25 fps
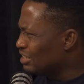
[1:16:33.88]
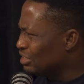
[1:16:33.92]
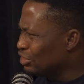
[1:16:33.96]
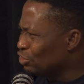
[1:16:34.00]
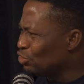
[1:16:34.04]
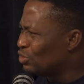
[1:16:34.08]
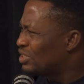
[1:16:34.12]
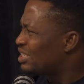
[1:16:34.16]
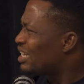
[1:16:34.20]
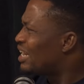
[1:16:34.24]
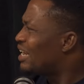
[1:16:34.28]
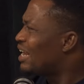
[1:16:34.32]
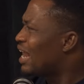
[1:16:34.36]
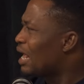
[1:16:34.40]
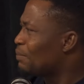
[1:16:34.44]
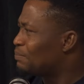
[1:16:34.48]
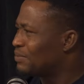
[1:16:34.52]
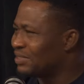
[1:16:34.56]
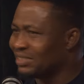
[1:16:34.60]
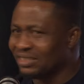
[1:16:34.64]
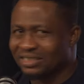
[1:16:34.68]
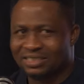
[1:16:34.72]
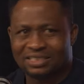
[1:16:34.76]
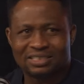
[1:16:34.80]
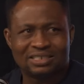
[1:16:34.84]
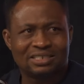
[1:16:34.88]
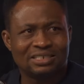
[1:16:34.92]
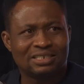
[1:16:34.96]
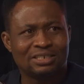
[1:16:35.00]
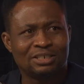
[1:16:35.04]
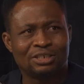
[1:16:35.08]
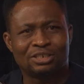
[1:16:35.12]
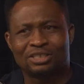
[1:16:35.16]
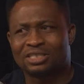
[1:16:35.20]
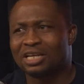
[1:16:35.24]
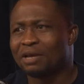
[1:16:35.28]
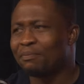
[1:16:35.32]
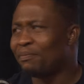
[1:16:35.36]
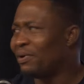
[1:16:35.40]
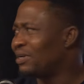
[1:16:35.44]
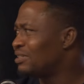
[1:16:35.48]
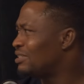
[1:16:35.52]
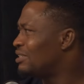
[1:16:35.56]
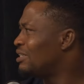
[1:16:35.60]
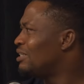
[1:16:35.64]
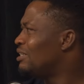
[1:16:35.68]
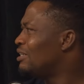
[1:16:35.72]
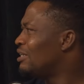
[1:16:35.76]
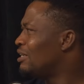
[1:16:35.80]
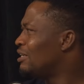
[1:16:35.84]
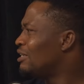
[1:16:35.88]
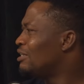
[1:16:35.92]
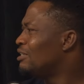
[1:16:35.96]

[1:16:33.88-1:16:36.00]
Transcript: You see lapses. You see a person.